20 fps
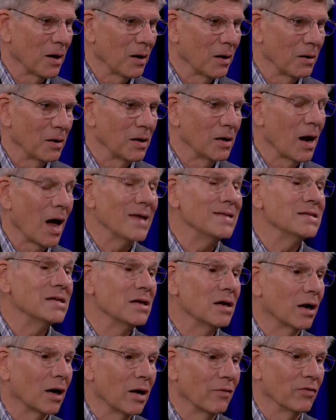In
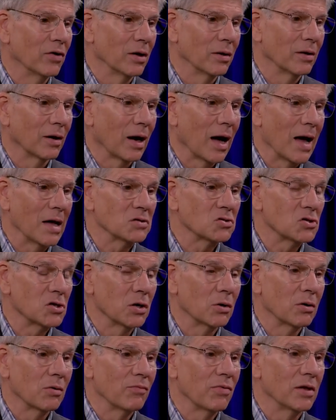1911, the last
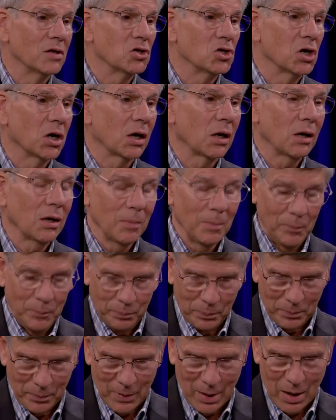year of the Qing.
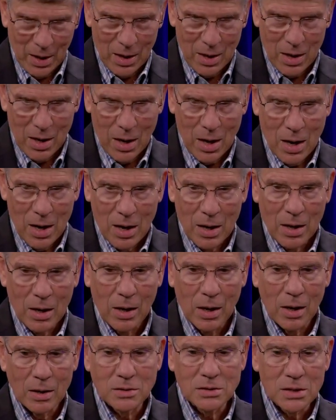
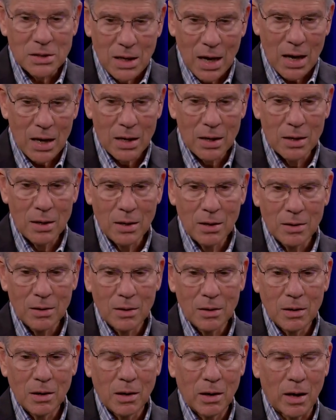And today,
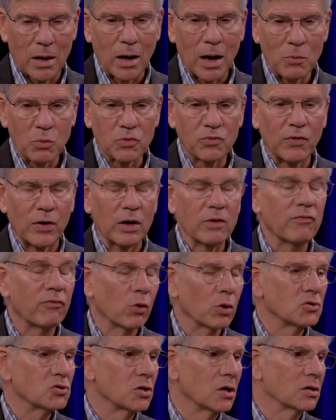and I was very
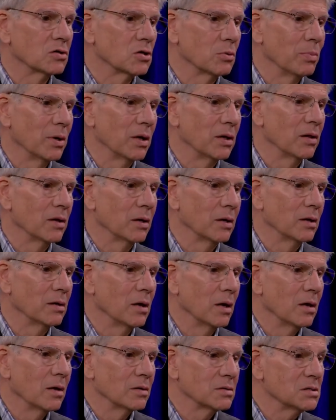fortunate to be the
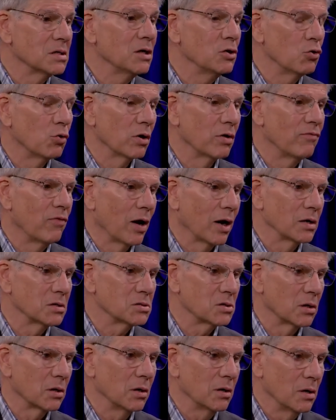senior
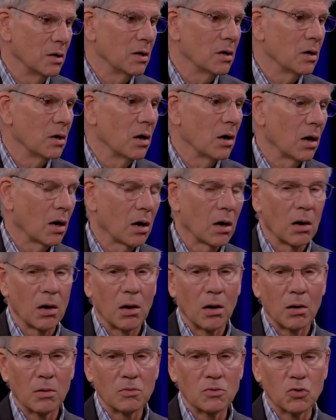advisor
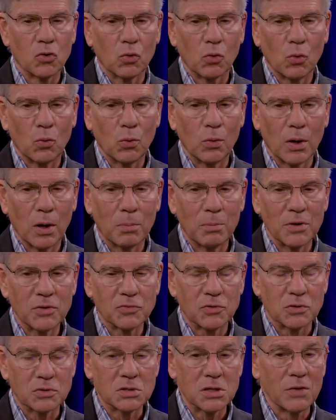to
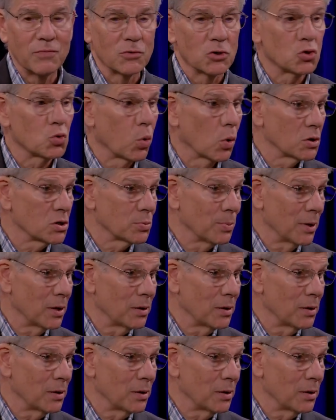Mr. Stephen Schwarzman.